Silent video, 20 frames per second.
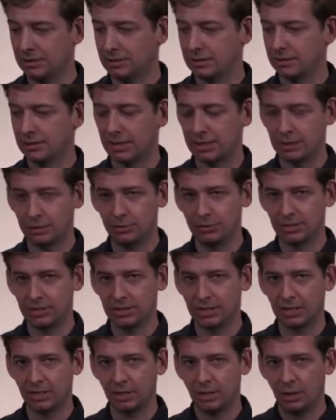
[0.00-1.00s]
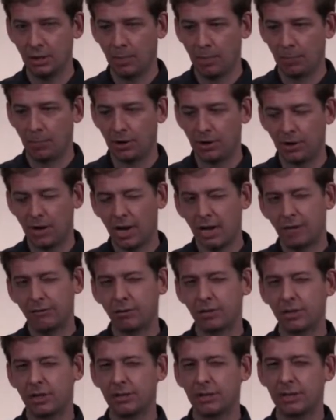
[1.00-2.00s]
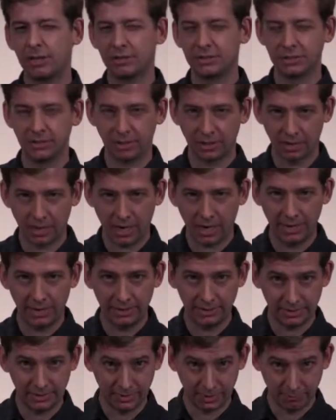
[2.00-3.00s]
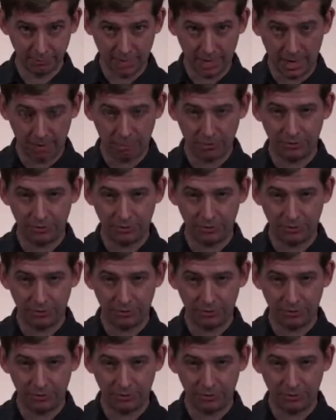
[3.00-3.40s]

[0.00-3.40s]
like using it, but not everything that is in the guide is in the map.